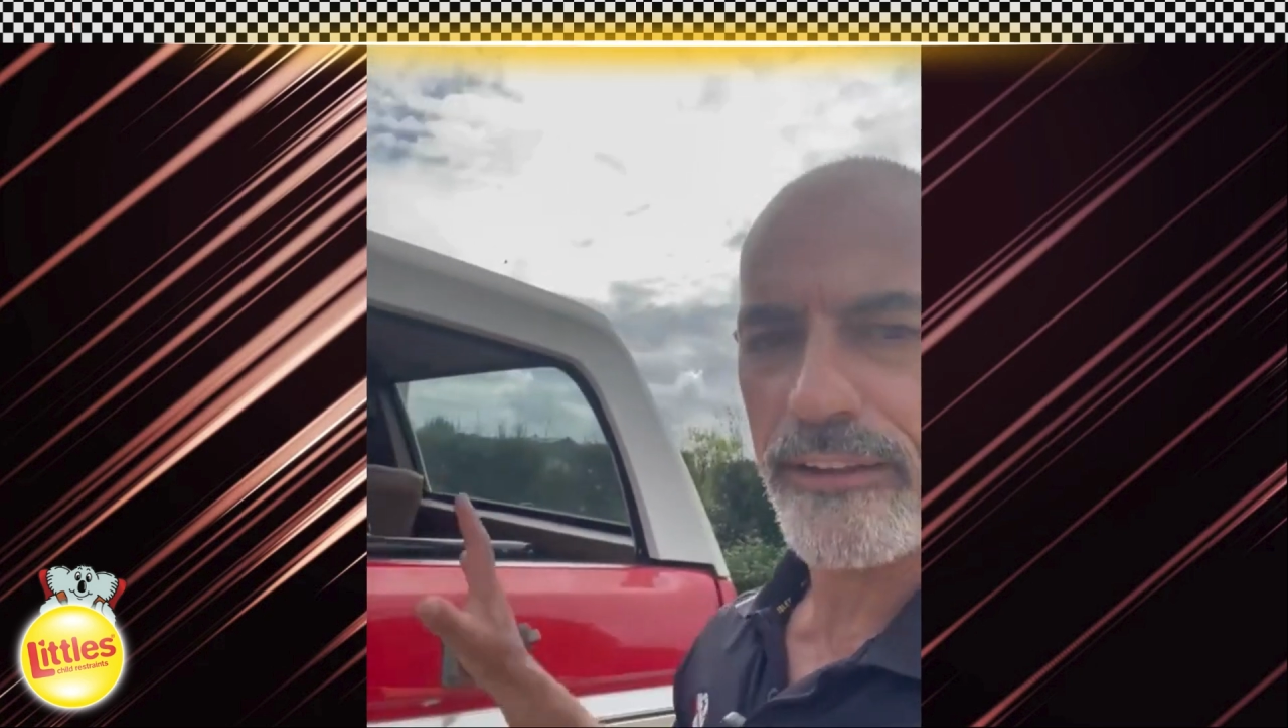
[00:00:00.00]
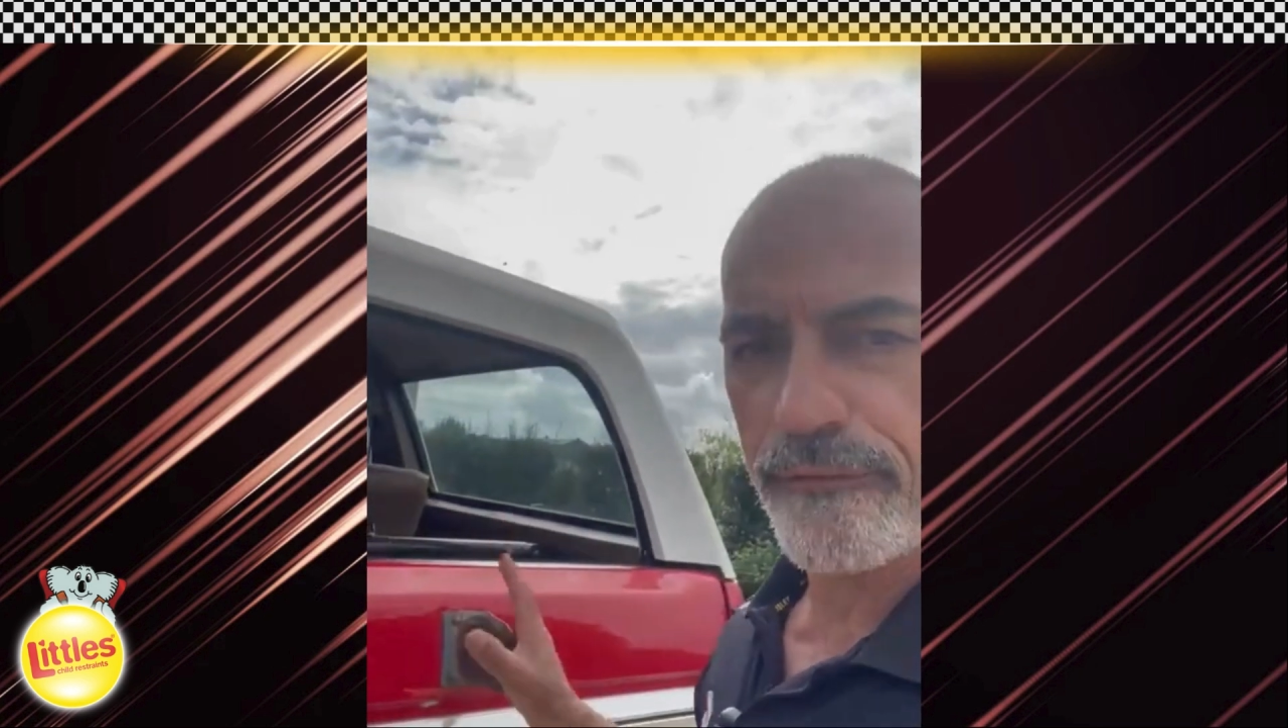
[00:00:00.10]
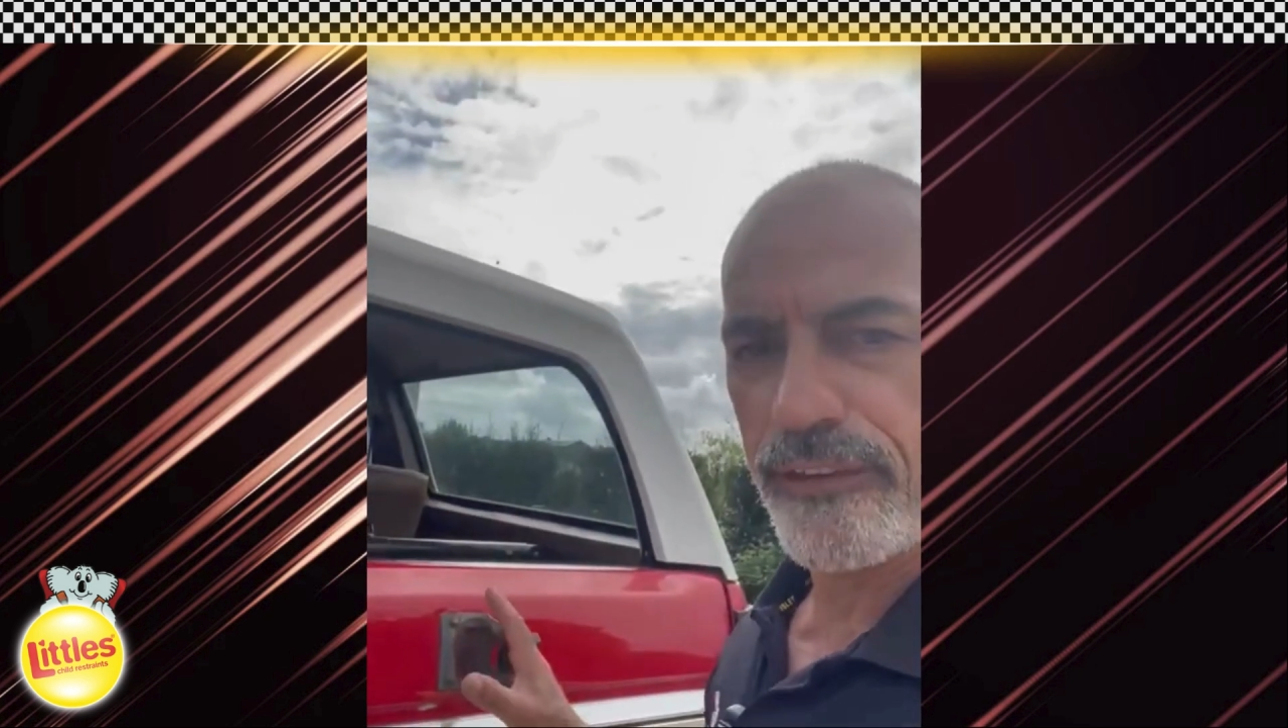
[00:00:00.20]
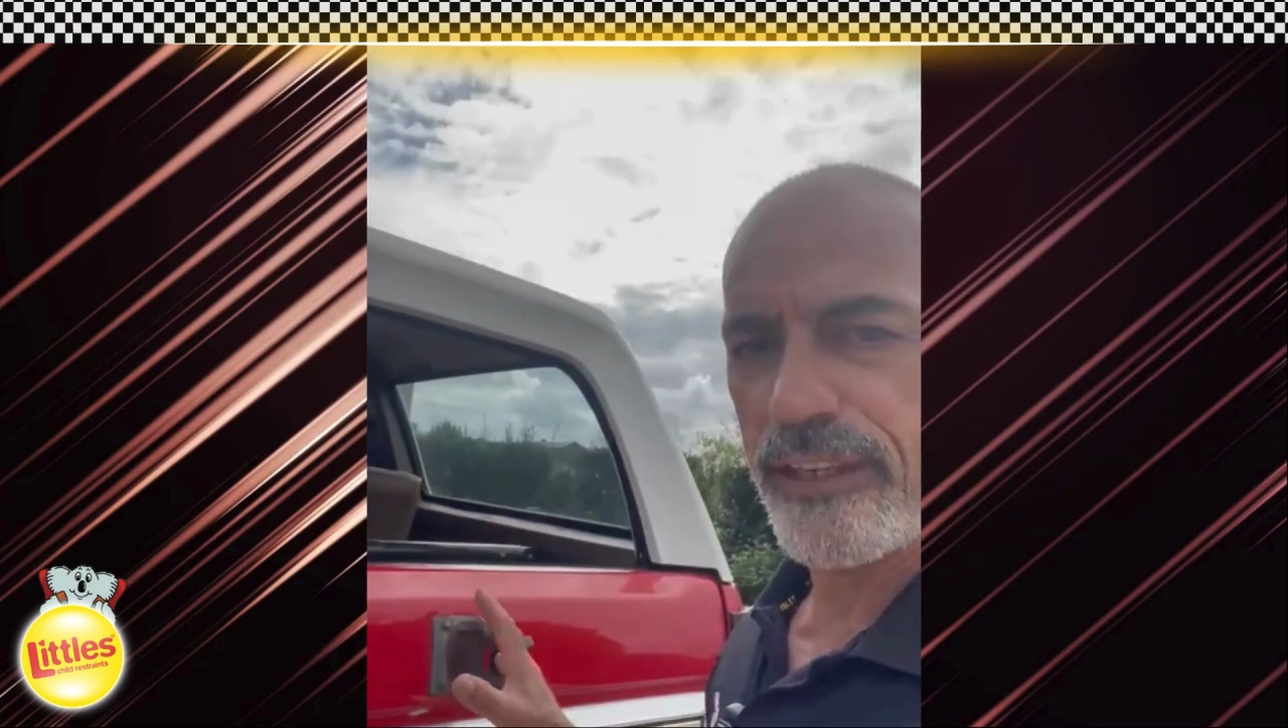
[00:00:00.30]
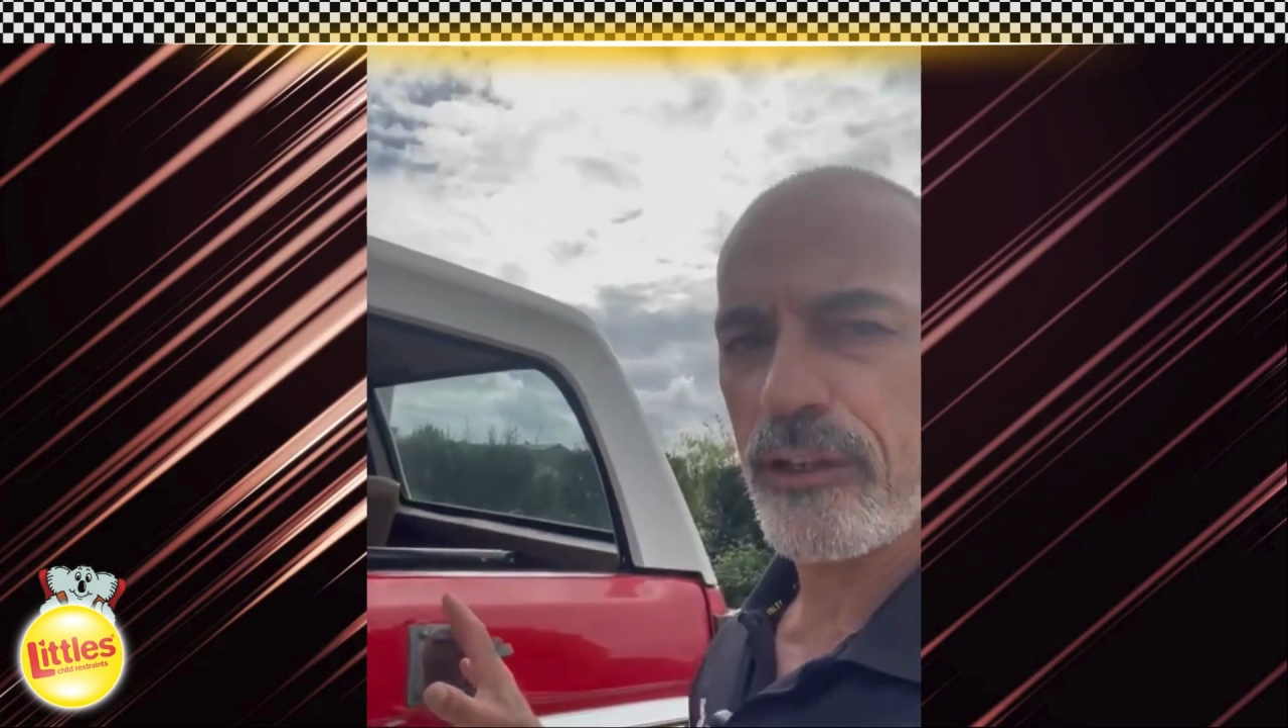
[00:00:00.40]

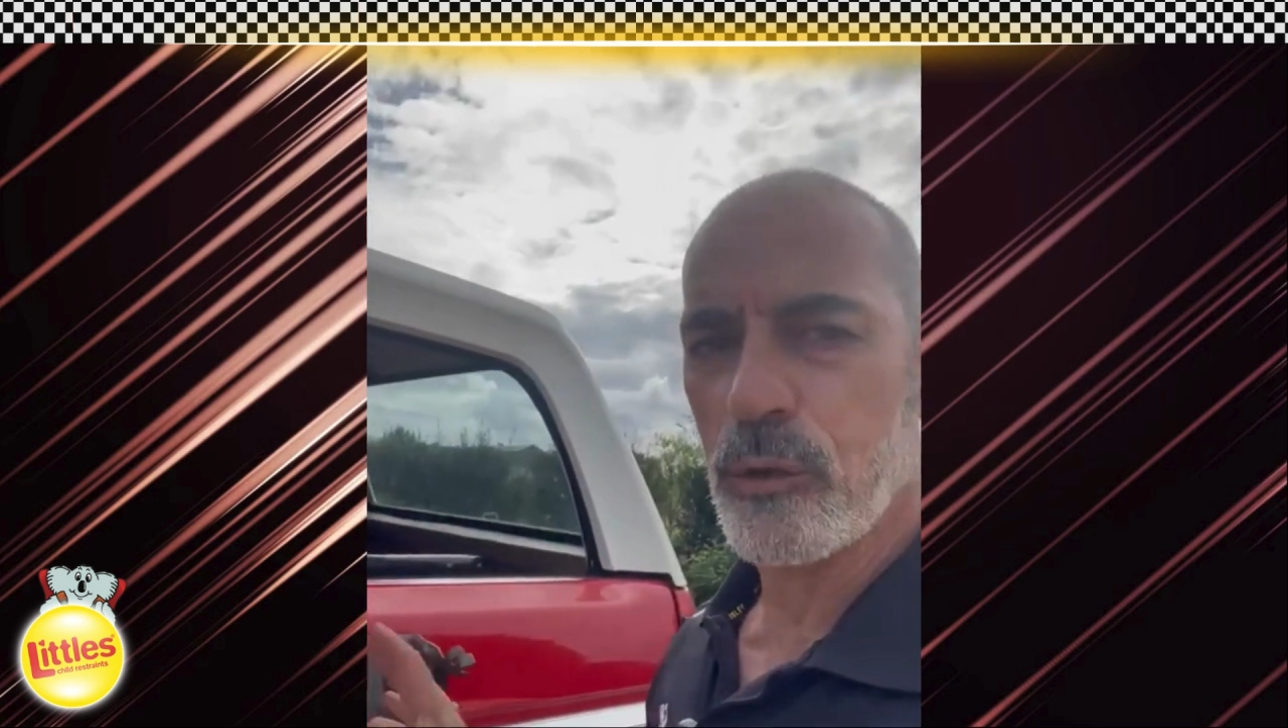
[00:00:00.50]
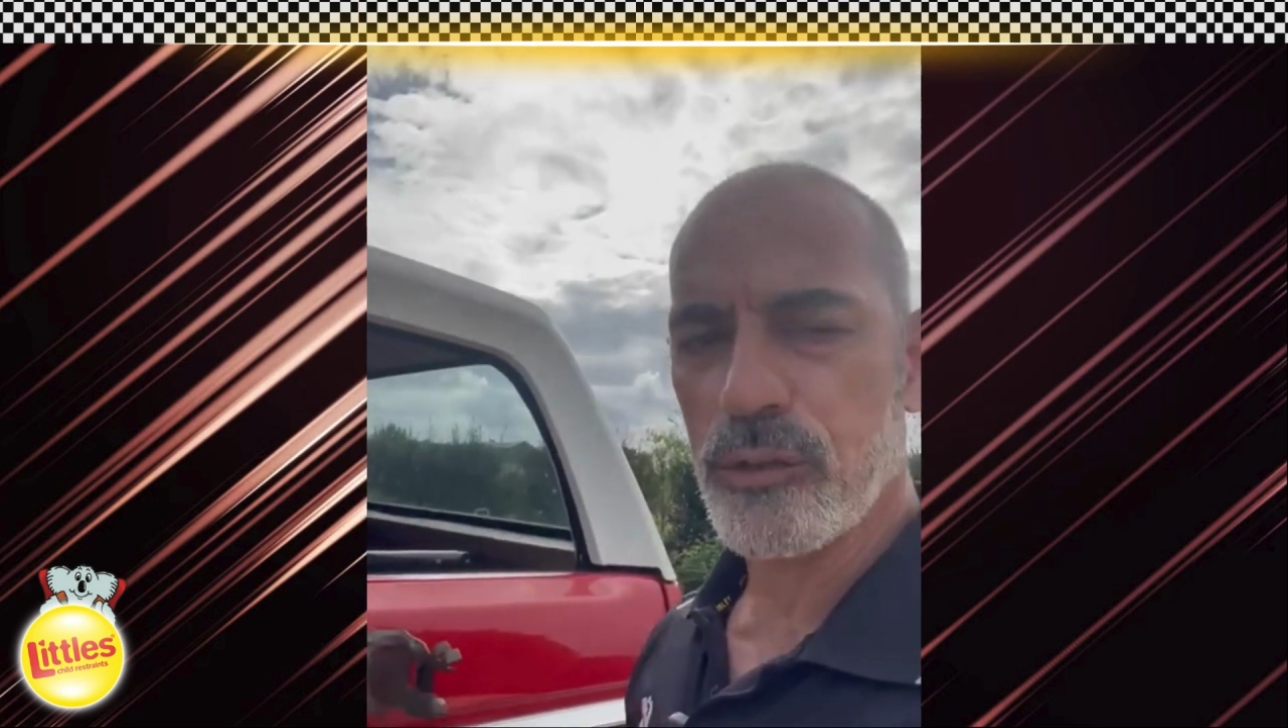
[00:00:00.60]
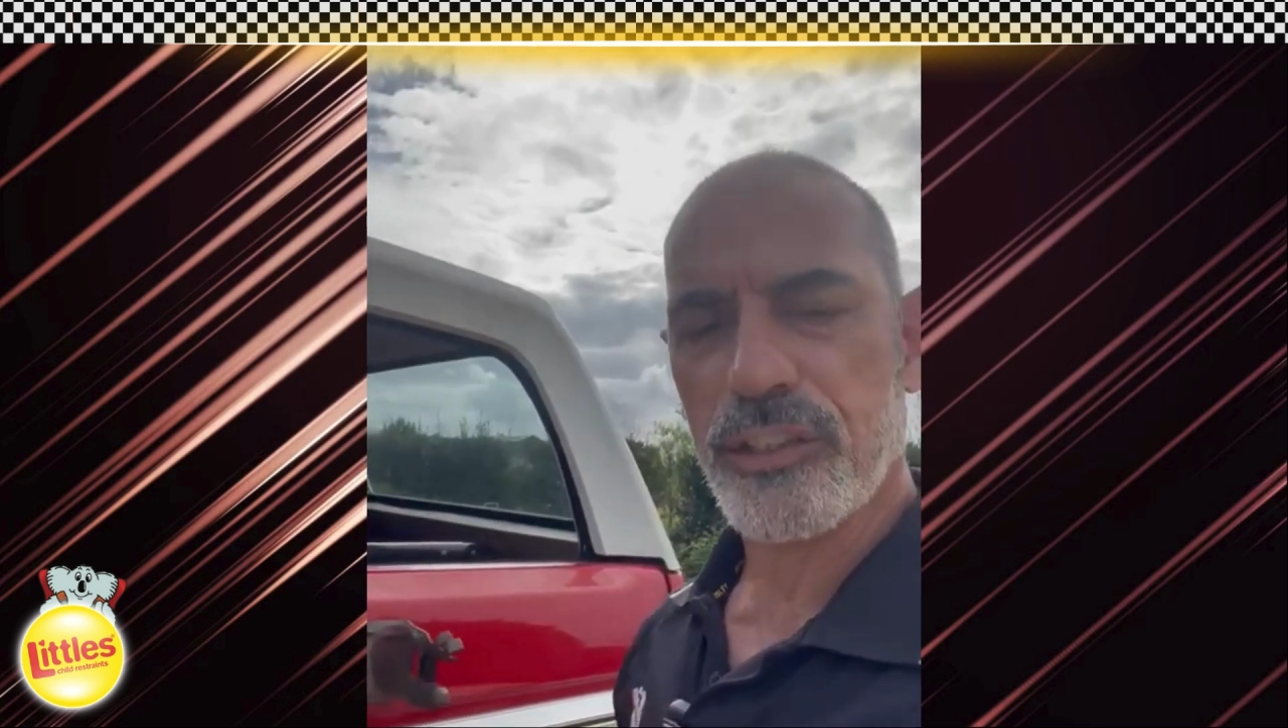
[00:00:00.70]
vehicle.